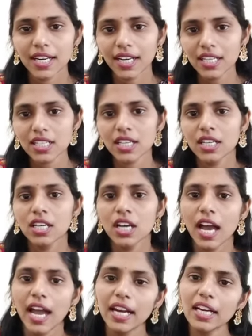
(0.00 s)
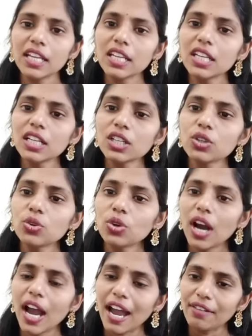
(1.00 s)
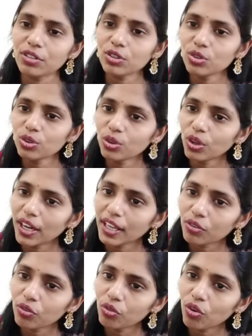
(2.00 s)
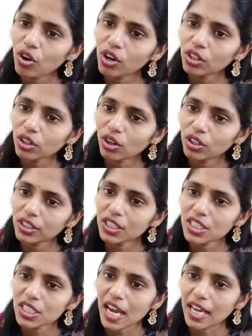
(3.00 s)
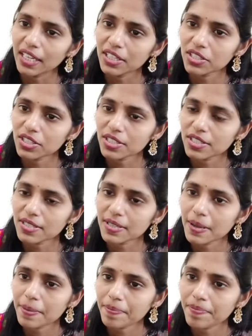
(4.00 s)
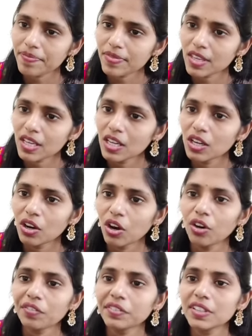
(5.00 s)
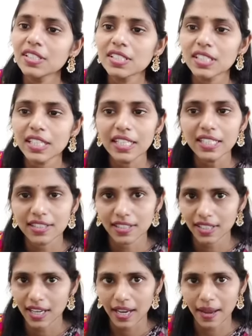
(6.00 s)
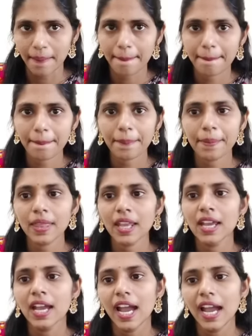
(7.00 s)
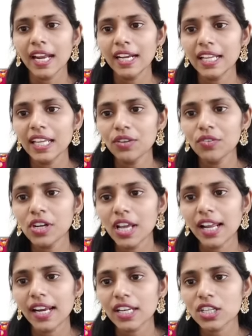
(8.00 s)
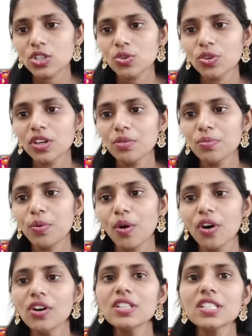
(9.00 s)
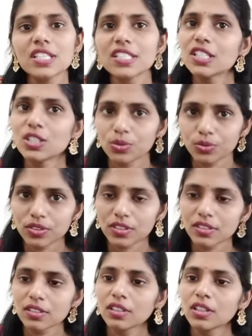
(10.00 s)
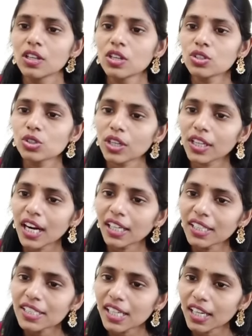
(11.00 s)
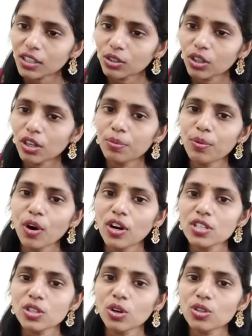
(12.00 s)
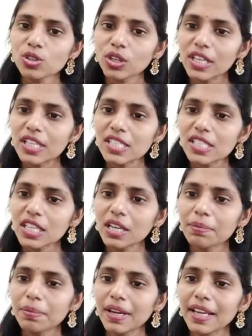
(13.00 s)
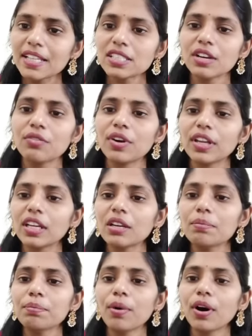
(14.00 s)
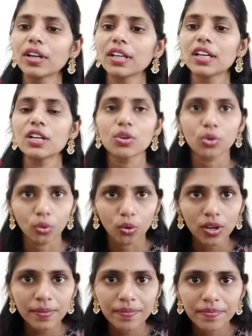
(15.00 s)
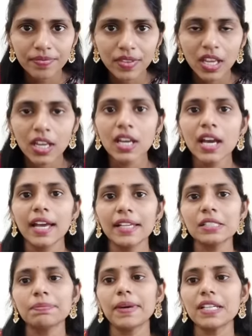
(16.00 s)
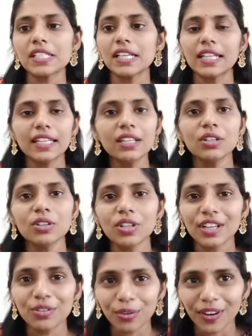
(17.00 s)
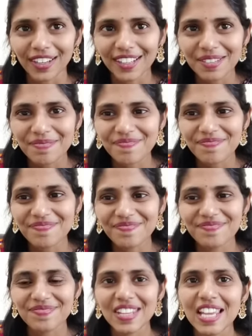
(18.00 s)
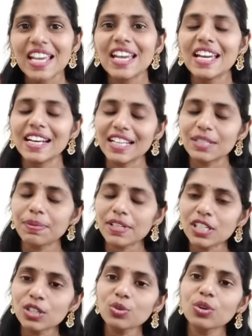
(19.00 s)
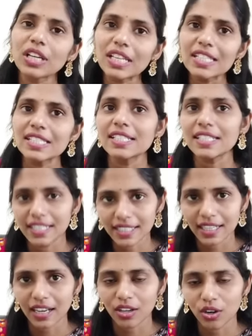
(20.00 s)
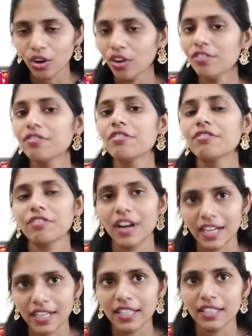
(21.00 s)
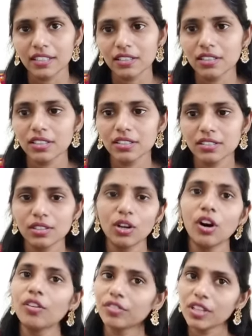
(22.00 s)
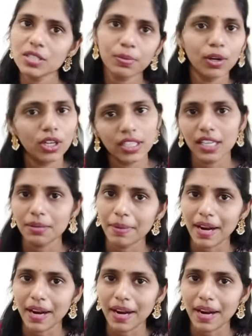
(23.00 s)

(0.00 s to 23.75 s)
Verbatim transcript: right and here you have to know like what are the challenges of this ECI. And even electoral bonds is in use. So regarding this electoral bonds also ECI plays a very important role especially in what? In especially to release the data of funding of this political